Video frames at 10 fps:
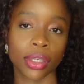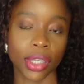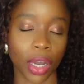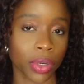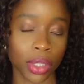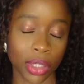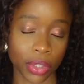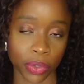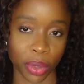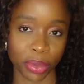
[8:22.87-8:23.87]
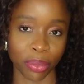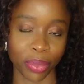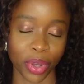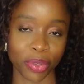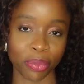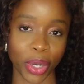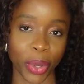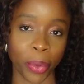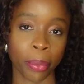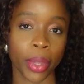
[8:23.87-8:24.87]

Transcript: down in the description box below.